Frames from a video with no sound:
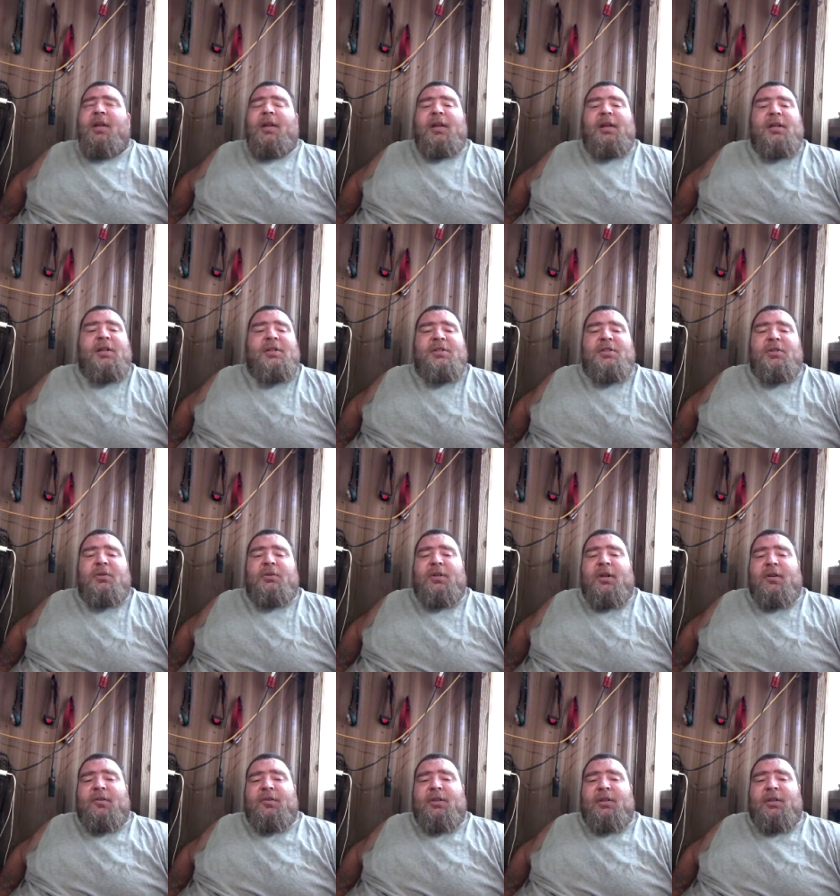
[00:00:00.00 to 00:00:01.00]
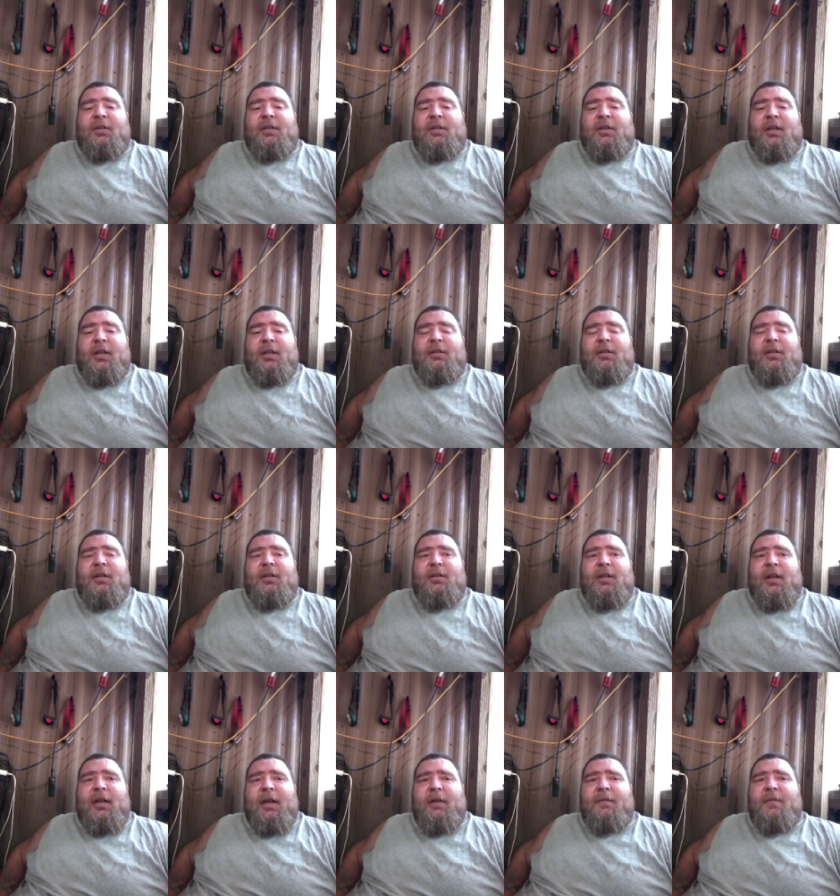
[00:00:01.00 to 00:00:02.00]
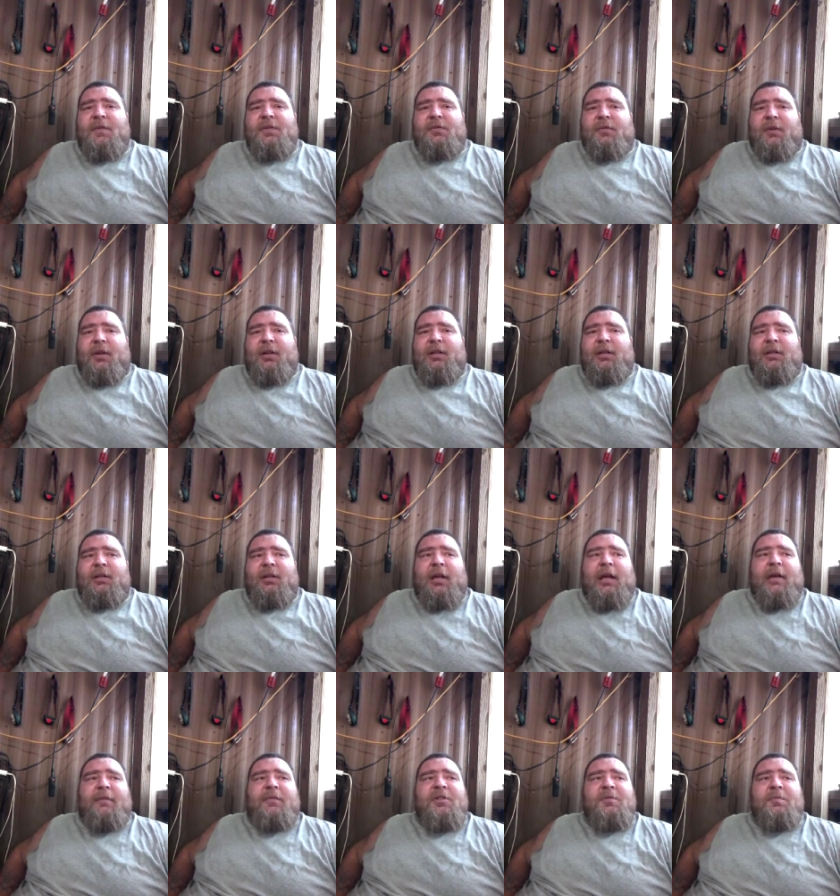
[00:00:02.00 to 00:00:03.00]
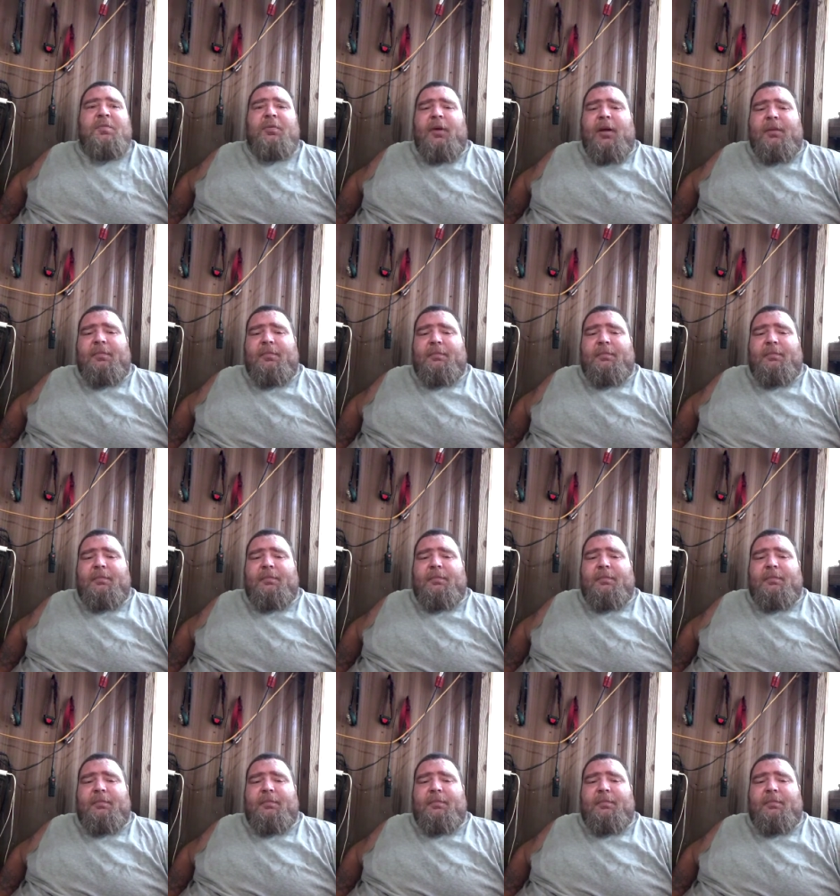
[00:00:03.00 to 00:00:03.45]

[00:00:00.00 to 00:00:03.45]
is doing everything he can to have us ready and have us prepped.